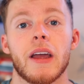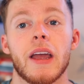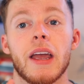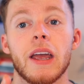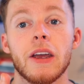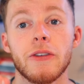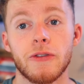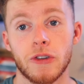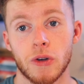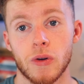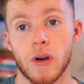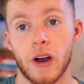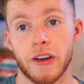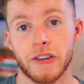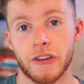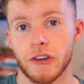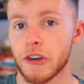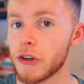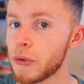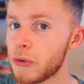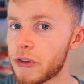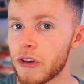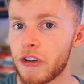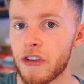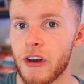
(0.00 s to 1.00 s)
if you guys are
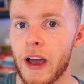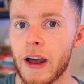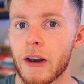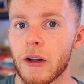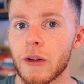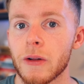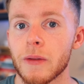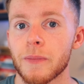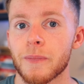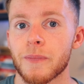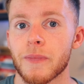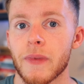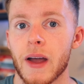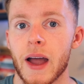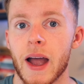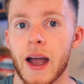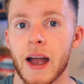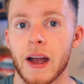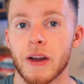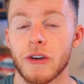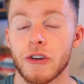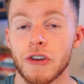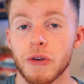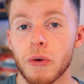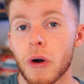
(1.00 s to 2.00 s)
new to the channel
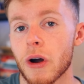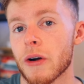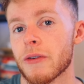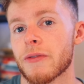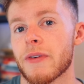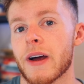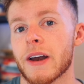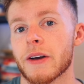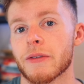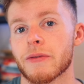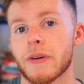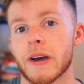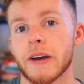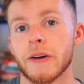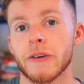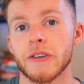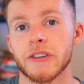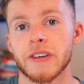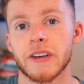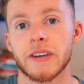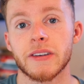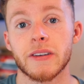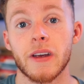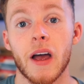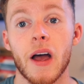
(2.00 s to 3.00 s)
and you are a fan of
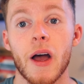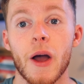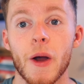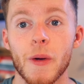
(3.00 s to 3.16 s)
fragrances,